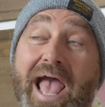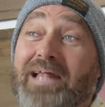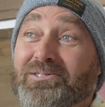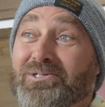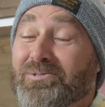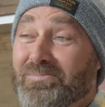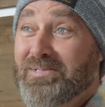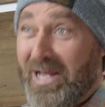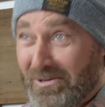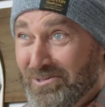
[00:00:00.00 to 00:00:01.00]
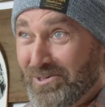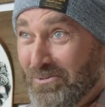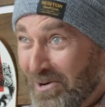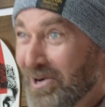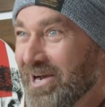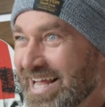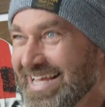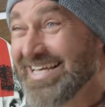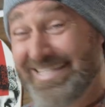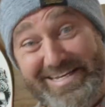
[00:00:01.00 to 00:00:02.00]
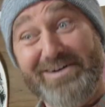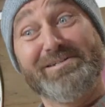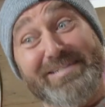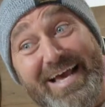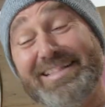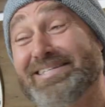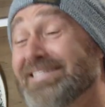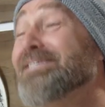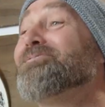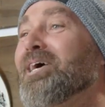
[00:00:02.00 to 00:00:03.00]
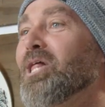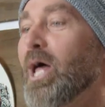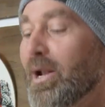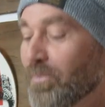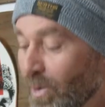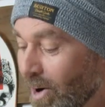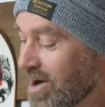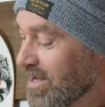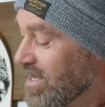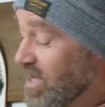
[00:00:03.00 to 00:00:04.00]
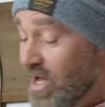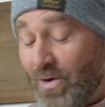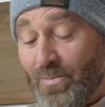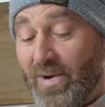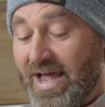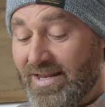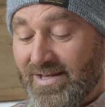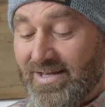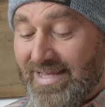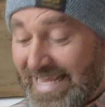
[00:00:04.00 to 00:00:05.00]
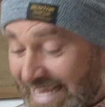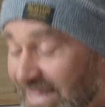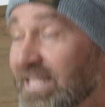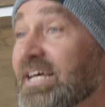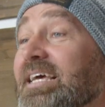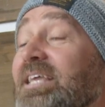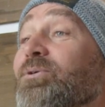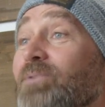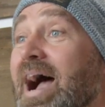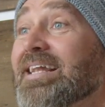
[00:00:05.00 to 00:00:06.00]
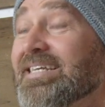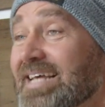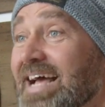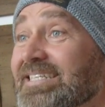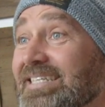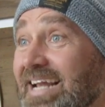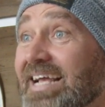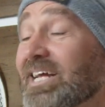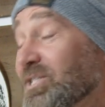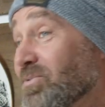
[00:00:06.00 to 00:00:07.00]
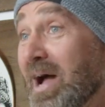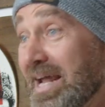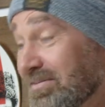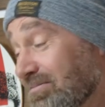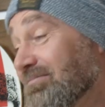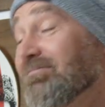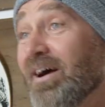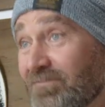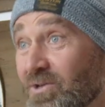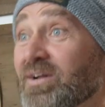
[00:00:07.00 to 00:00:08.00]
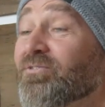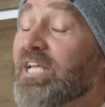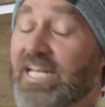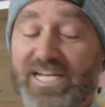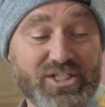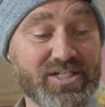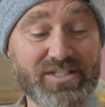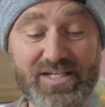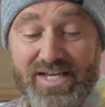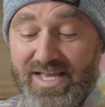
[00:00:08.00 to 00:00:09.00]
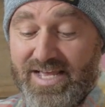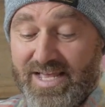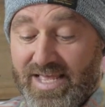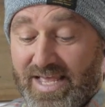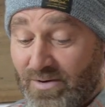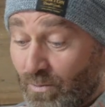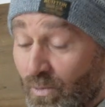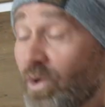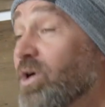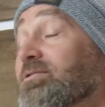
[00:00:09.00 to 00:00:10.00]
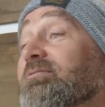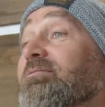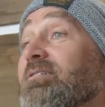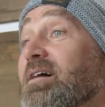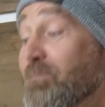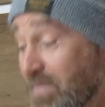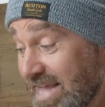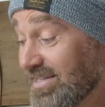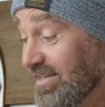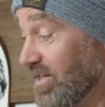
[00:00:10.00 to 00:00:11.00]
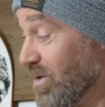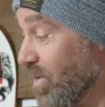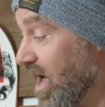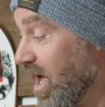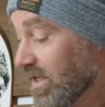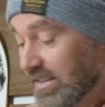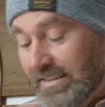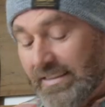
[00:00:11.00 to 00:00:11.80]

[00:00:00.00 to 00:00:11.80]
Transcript: had some doubts or worries. I was like, this seems like a lot of board, but in the riding test, and I got to ride a few different conditions, it worked amazingly well.